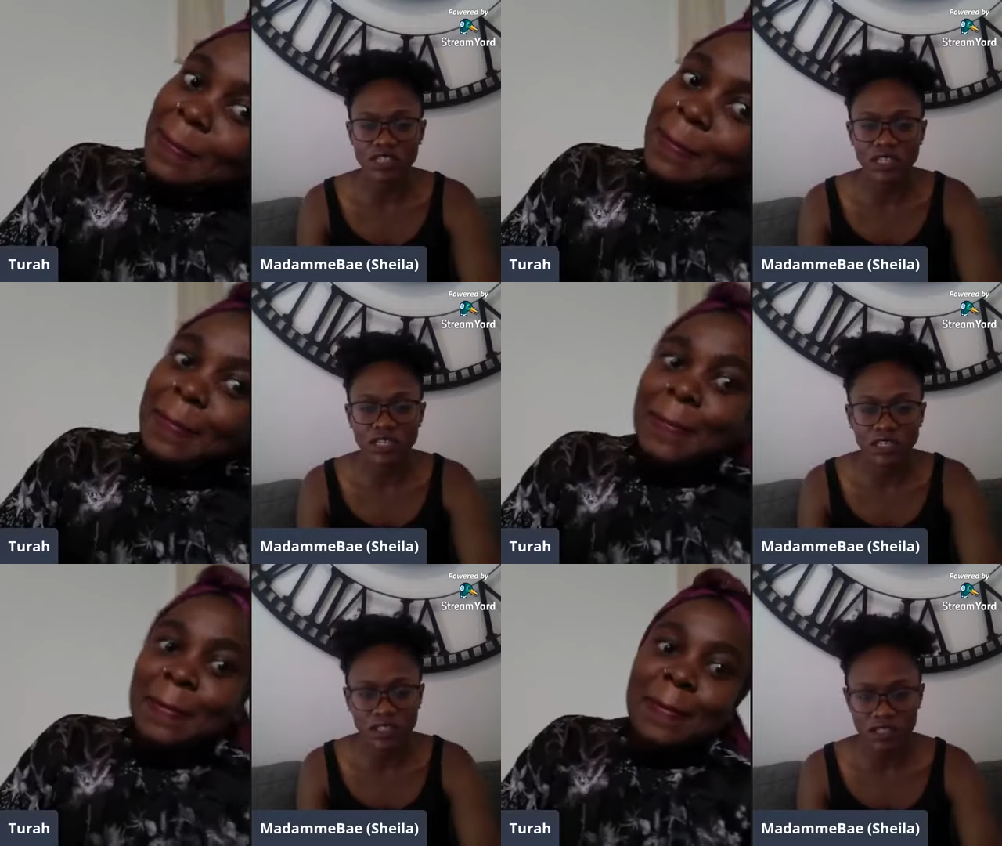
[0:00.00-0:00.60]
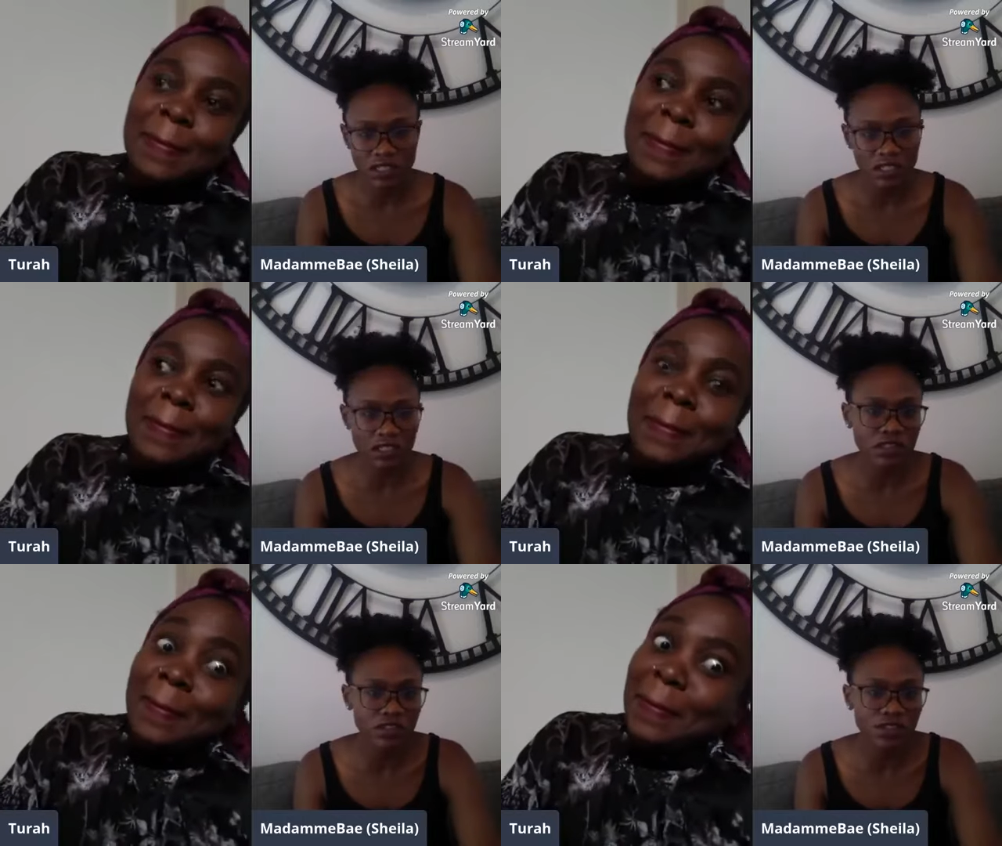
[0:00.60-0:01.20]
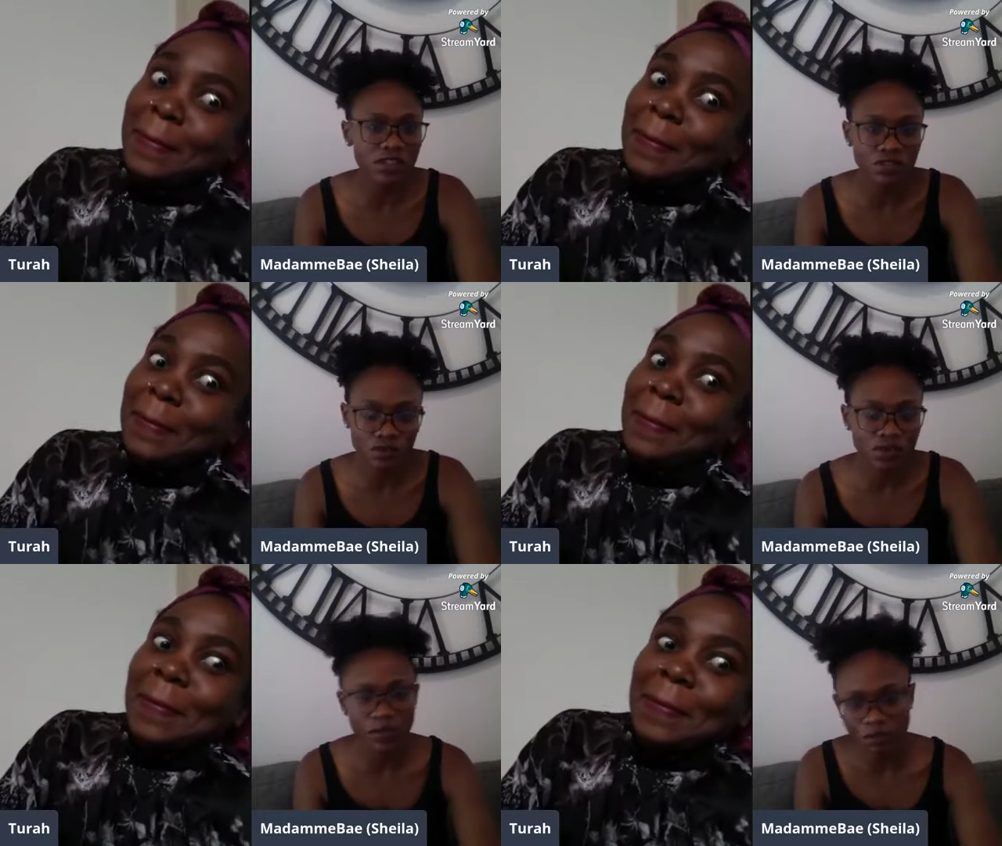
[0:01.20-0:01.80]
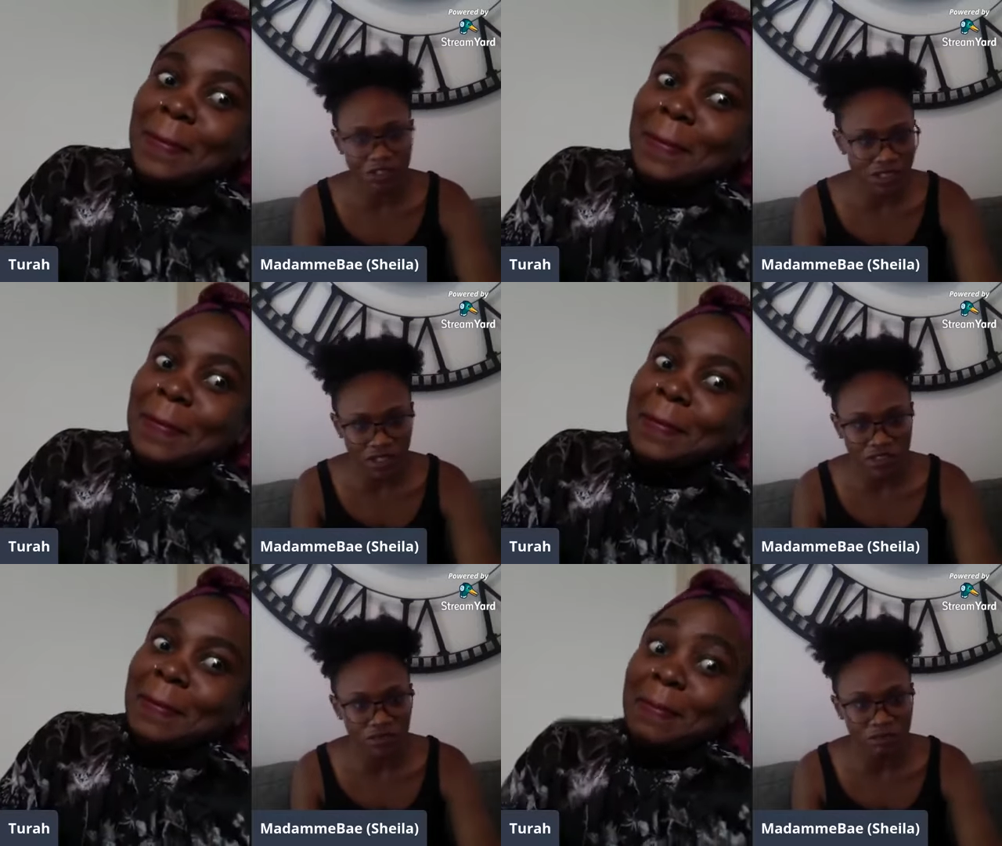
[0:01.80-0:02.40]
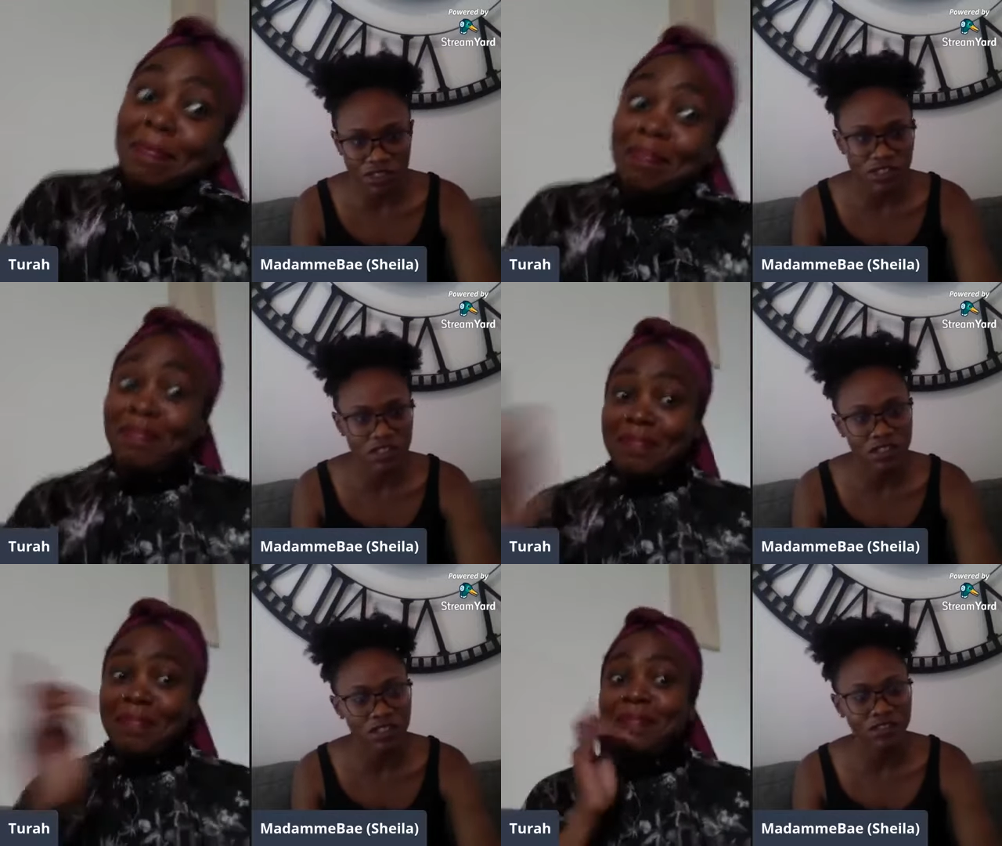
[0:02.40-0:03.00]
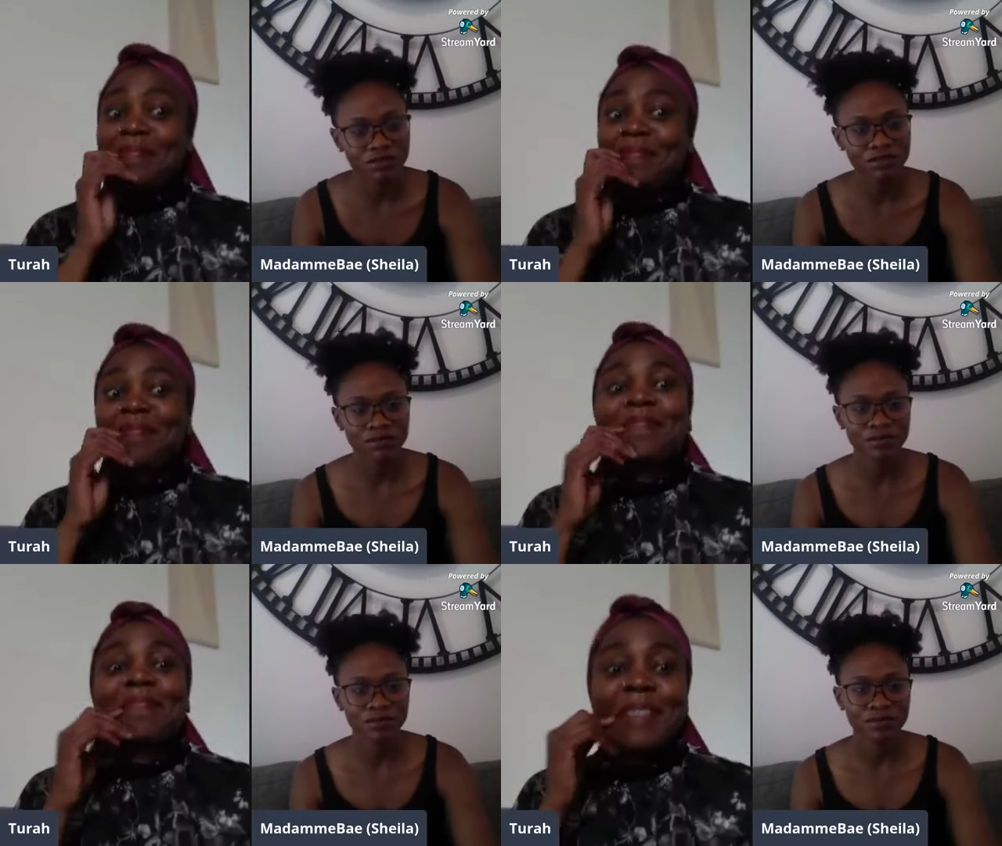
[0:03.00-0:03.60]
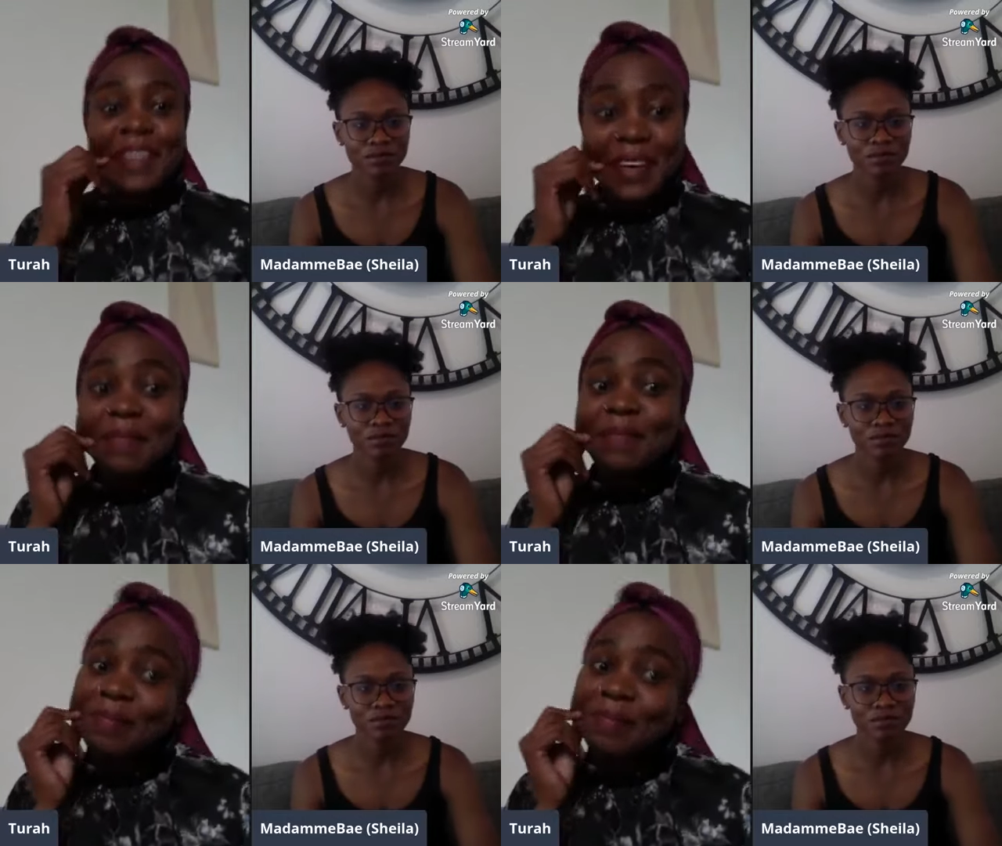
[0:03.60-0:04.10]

Speaker 1: take it as it is. Just do some research, basically. Yeah.